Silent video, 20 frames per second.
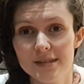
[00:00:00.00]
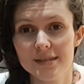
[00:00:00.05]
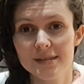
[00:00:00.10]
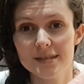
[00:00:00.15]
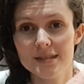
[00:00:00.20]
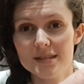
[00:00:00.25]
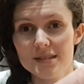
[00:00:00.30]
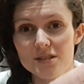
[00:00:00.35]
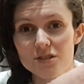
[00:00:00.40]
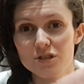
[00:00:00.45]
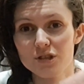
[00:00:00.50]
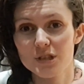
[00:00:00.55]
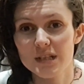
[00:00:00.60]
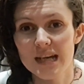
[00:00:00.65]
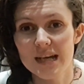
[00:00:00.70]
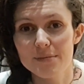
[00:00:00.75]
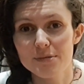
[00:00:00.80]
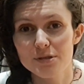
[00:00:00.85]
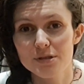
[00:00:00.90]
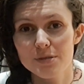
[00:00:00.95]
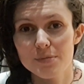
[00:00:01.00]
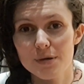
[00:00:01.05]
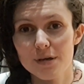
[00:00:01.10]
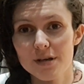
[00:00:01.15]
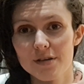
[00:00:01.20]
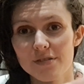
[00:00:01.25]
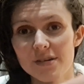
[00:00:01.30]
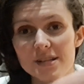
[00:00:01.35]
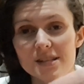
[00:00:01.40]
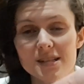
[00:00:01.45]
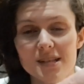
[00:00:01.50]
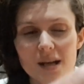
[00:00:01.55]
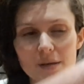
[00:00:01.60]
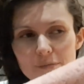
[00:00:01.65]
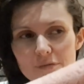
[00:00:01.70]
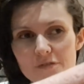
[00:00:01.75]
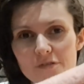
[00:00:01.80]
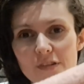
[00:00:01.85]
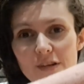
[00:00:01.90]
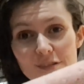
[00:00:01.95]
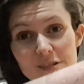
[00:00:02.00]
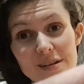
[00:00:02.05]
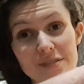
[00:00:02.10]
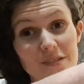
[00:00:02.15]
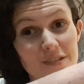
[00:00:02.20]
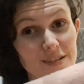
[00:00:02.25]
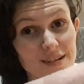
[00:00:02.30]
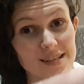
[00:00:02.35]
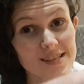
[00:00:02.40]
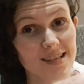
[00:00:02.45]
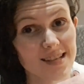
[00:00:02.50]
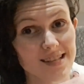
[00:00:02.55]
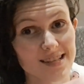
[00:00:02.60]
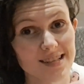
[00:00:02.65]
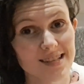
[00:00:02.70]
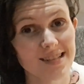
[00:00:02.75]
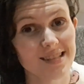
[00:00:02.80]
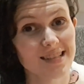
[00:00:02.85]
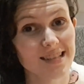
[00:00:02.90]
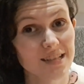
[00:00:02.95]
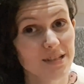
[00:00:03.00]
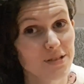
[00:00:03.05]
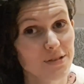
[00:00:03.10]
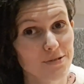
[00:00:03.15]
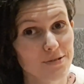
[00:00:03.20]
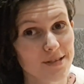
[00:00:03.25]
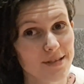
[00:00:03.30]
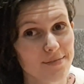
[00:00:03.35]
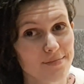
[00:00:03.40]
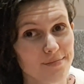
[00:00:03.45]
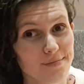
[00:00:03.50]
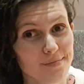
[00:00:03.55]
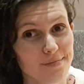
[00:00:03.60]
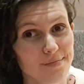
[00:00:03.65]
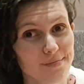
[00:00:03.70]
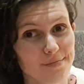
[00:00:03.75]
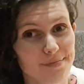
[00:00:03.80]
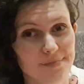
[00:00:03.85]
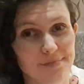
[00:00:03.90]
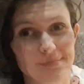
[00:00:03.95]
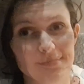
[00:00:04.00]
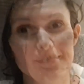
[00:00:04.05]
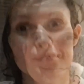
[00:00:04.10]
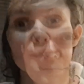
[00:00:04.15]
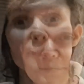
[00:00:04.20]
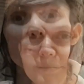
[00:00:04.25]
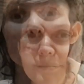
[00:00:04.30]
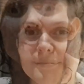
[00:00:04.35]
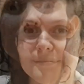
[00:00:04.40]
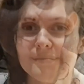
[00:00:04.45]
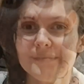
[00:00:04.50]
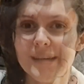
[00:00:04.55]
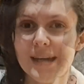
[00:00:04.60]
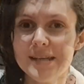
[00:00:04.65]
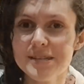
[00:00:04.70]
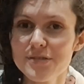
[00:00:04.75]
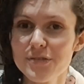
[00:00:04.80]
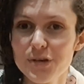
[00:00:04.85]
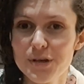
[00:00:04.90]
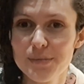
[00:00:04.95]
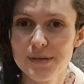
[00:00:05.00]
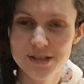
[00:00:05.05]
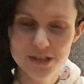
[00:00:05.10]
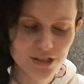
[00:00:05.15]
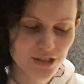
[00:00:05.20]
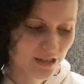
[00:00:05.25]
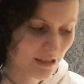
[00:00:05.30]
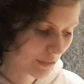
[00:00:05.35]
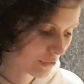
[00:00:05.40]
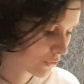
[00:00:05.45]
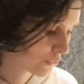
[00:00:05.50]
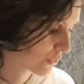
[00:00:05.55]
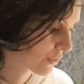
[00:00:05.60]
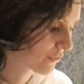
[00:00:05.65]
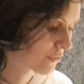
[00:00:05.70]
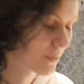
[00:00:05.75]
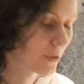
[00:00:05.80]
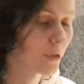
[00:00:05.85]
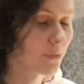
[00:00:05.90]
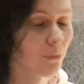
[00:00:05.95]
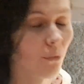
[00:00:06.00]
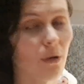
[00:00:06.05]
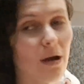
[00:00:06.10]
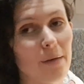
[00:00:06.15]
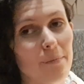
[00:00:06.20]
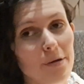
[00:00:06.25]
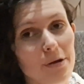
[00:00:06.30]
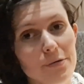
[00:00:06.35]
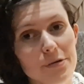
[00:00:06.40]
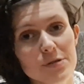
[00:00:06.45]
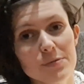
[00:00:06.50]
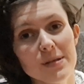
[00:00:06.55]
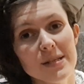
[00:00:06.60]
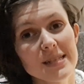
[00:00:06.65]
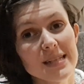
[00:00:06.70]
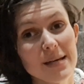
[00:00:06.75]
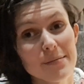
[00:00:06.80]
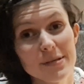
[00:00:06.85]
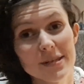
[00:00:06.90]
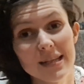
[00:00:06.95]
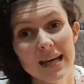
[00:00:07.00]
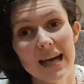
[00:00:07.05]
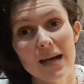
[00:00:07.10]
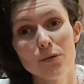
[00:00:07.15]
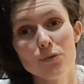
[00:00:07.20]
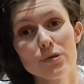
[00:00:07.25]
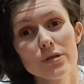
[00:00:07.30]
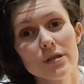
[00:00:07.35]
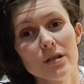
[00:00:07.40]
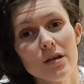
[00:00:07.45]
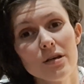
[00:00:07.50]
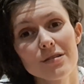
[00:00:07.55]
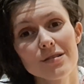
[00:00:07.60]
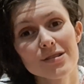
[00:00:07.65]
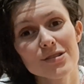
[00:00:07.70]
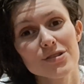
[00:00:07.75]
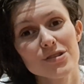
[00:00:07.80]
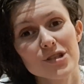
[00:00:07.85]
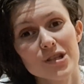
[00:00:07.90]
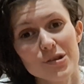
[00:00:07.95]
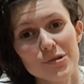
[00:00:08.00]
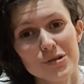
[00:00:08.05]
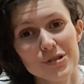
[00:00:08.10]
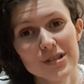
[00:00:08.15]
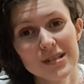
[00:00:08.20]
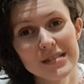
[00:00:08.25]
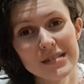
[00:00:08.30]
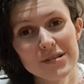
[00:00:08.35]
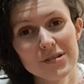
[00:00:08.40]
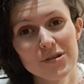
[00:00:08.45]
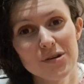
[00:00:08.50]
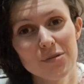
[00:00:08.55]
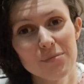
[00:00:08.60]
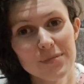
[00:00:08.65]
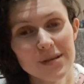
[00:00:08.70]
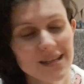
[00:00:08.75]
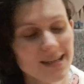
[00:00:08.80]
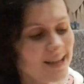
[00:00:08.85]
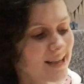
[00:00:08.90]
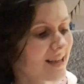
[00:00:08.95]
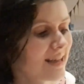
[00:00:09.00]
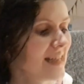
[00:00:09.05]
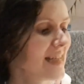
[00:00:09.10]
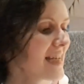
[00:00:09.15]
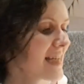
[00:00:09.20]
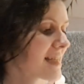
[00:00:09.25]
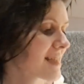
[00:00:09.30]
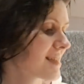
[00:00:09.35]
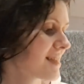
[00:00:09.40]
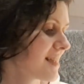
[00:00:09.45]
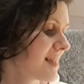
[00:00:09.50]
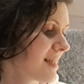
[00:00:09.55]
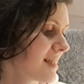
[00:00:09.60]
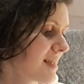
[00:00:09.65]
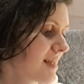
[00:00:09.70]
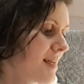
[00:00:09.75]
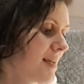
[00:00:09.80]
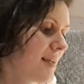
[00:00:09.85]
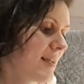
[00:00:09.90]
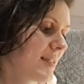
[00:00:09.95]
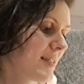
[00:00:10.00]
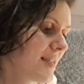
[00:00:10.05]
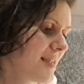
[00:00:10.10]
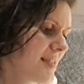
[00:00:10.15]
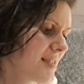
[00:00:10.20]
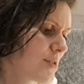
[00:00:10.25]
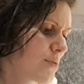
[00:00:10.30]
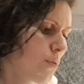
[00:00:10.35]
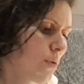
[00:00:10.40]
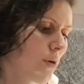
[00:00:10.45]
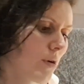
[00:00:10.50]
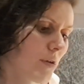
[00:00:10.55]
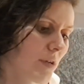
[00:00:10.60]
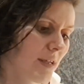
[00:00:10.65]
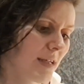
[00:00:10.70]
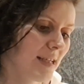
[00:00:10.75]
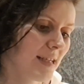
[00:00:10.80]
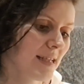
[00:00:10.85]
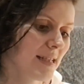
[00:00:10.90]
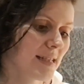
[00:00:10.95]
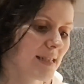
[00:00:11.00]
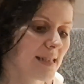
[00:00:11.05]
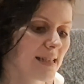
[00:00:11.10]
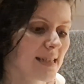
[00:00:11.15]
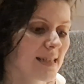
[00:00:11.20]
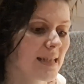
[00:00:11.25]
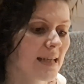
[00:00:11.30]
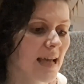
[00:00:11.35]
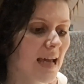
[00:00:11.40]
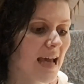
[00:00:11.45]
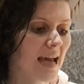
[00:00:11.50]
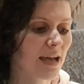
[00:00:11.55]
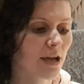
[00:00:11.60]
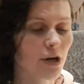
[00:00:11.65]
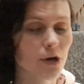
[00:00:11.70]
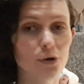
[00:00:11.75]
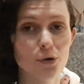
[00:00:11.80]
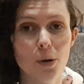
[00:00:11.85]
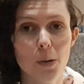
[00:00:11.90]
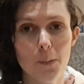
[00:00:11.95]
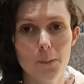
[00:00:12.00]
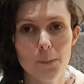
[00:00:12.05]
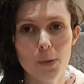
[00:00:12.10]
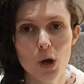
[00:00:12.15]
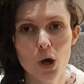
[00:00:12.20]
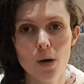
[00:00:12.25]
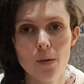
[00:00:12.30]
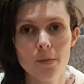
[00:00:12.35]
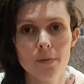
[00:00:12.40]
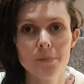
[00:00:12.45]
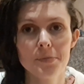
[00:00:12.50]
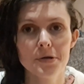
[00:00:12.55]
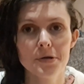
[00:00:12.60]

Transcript: this is just absolutely perfect, and I'm very, very excited to get to use it. As I've already mentioned, I do work from home quite a bit, which means I'm in the house a lot. So Jake got me an Alexa. This one is the Echo Pop.